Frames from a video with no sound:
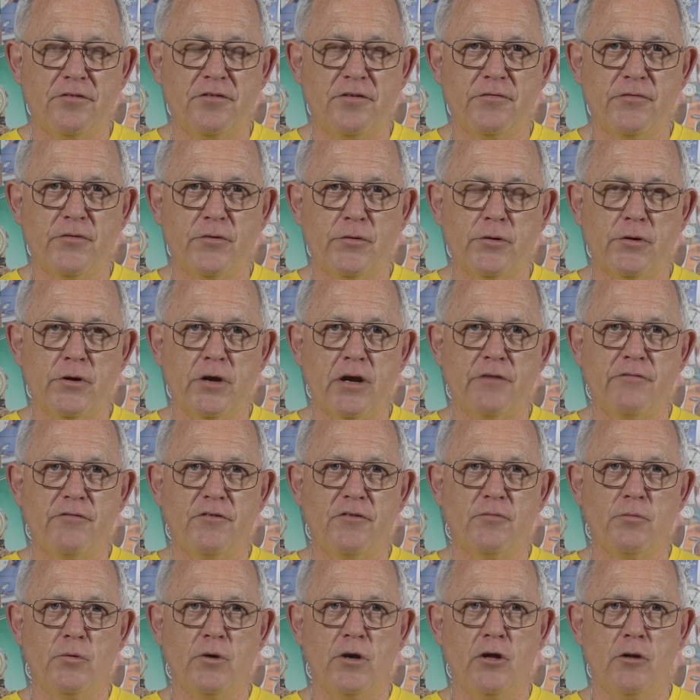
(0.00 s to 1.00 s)
to photograph
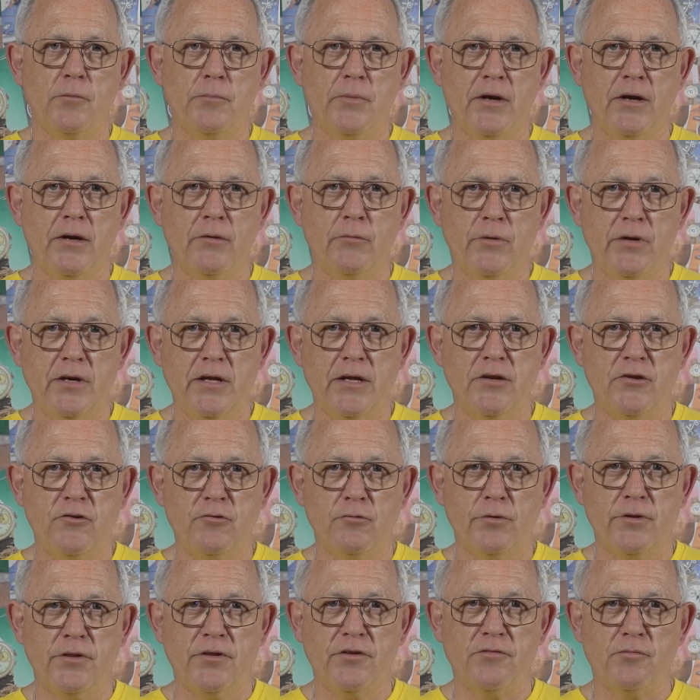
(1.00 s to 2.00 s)
as well, but I really
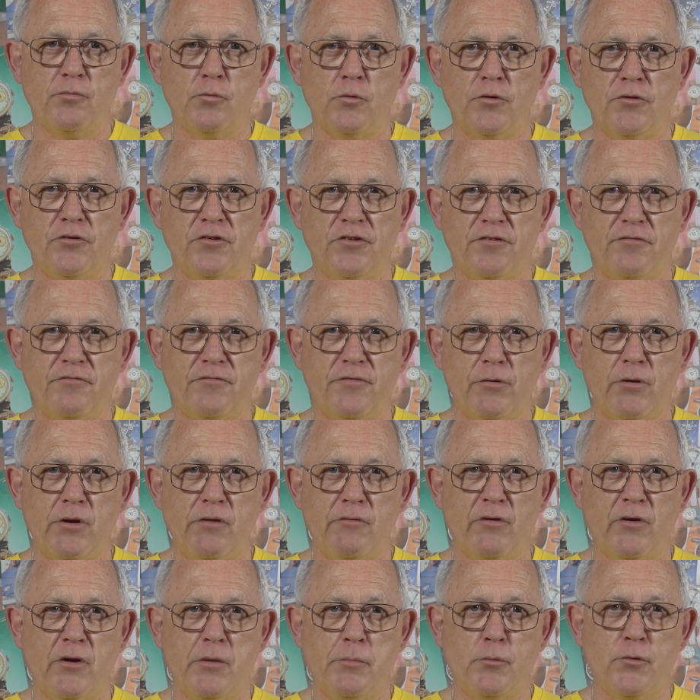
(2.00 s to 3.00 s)
enjoy this watch. It's very,
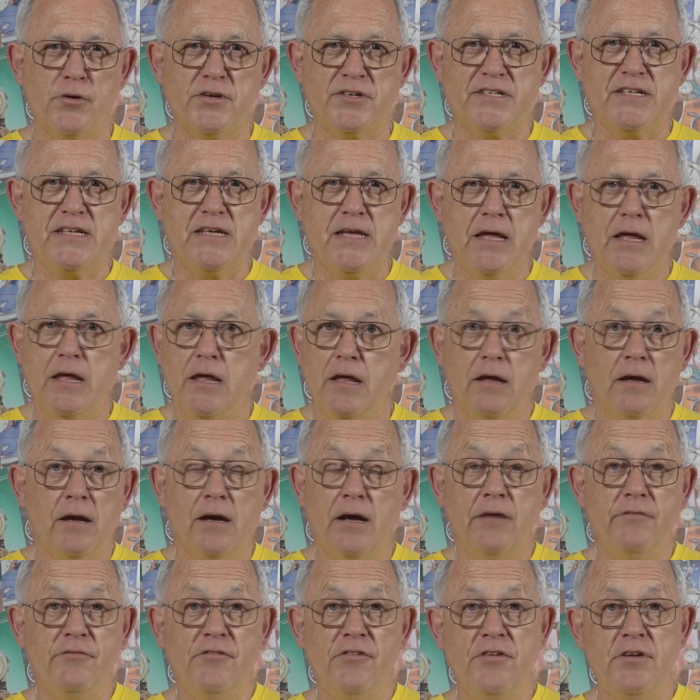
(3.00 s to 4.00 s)
very pretty. I
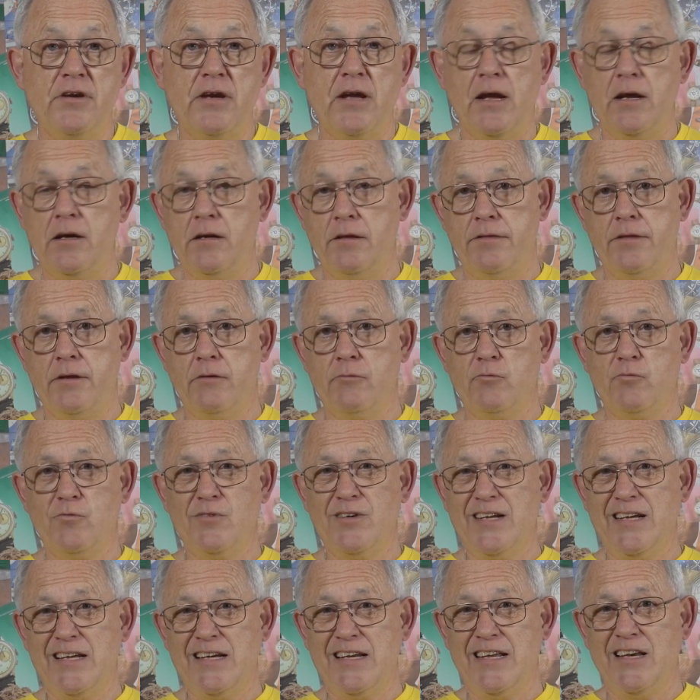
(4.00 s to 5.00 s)
haven't seen anything
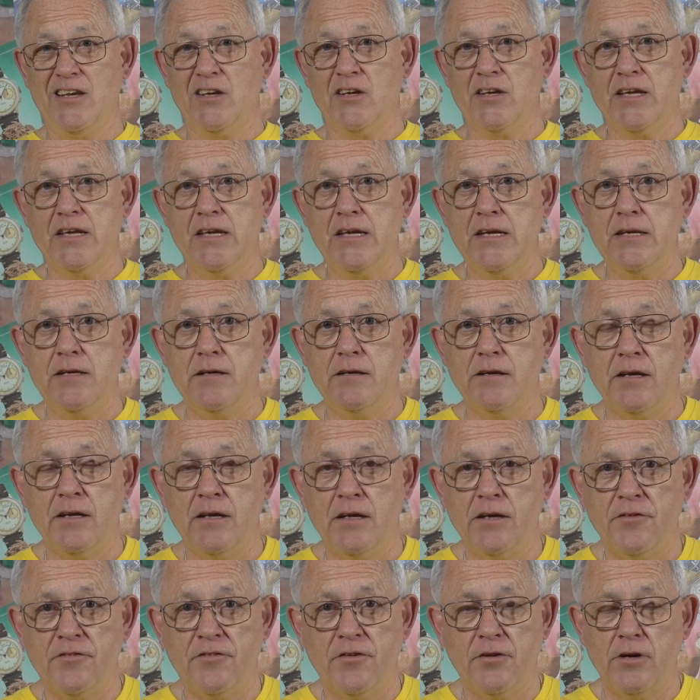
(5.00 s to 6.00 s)
really like it,
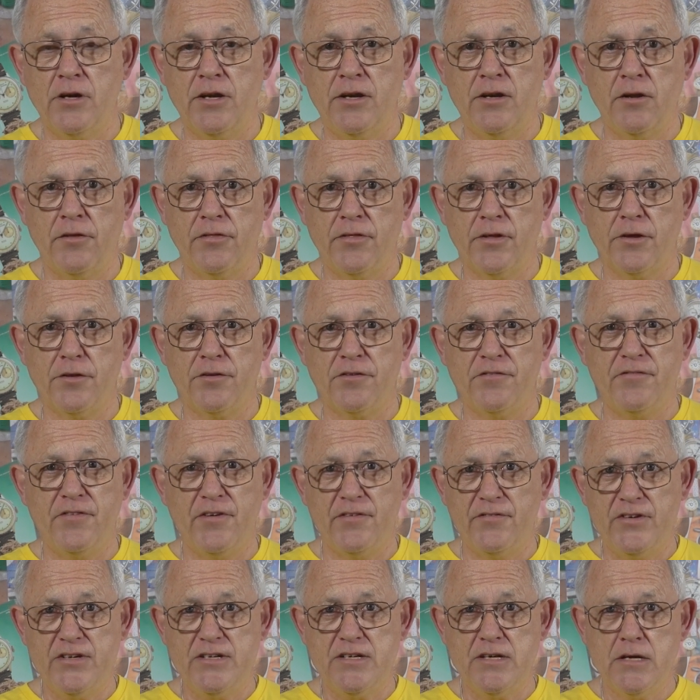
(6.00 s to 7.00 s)
certainly nothing as
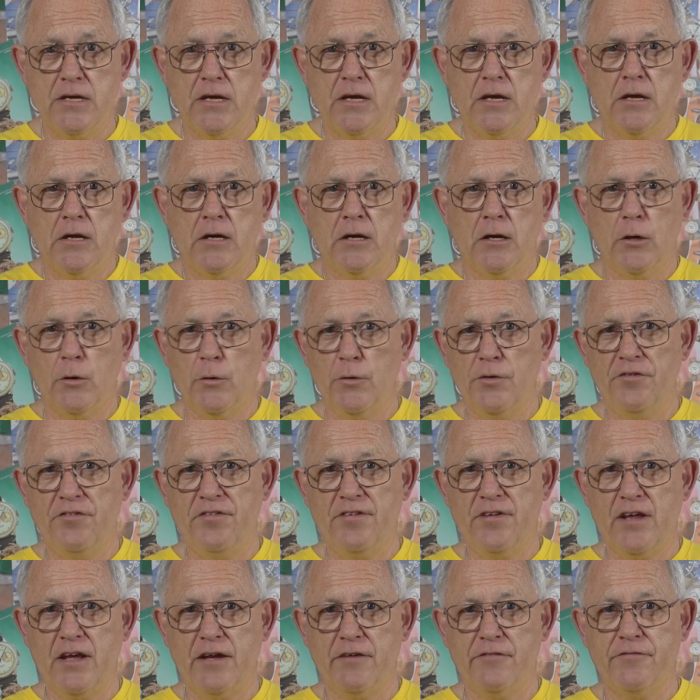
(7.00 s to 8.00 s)
vivid.
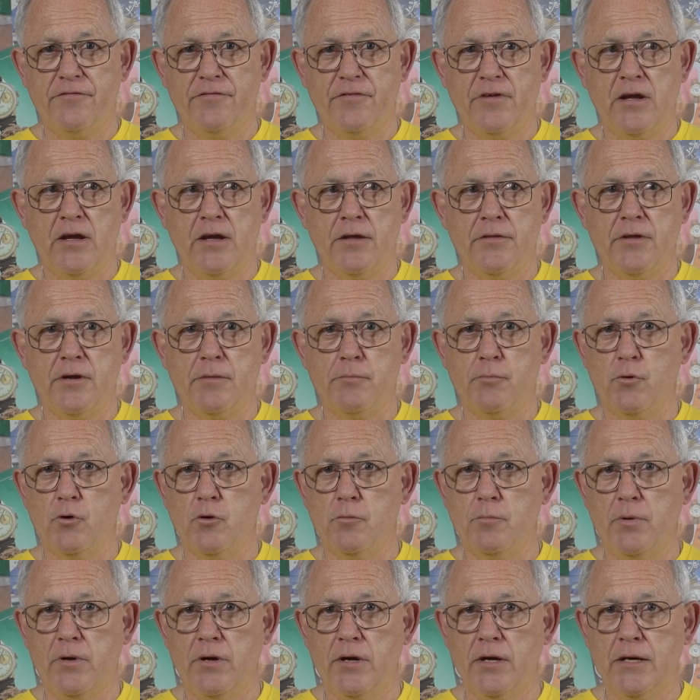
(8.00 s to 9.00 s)
Oris have their
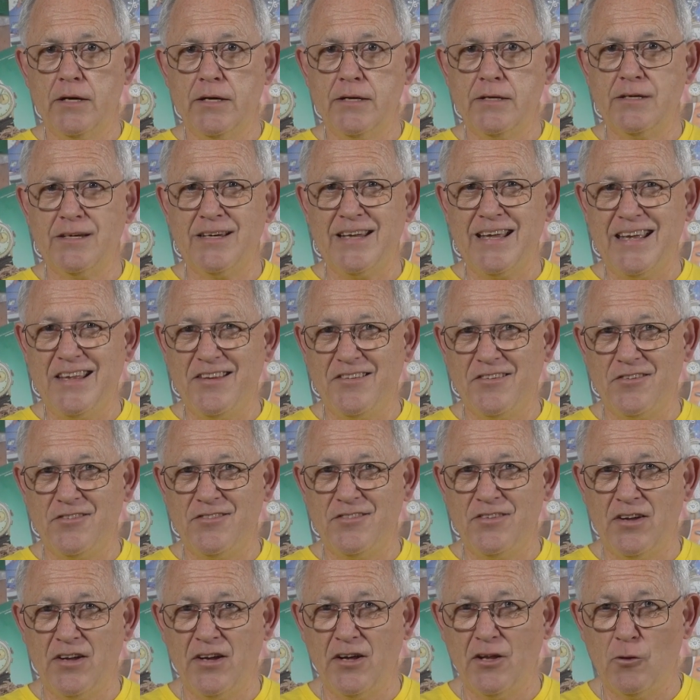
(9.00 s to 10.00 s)
ProPilot laser
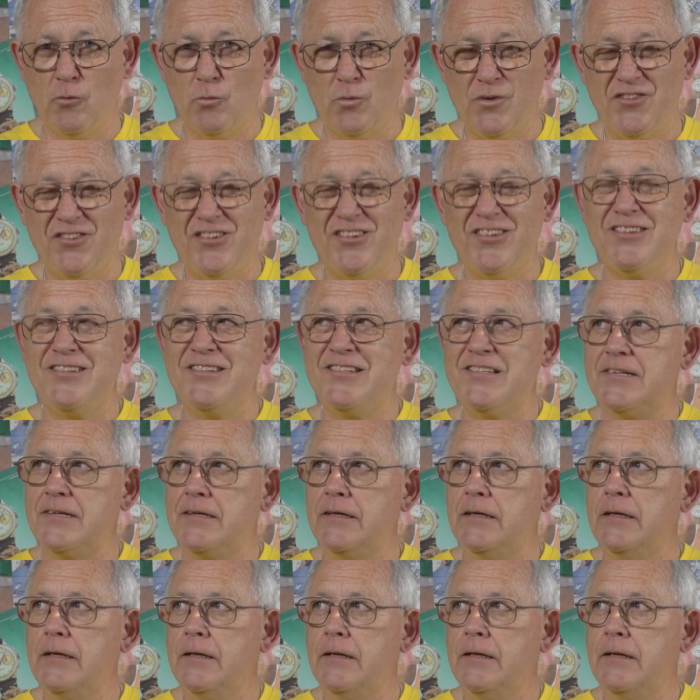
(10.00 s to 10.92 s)
dial, which is...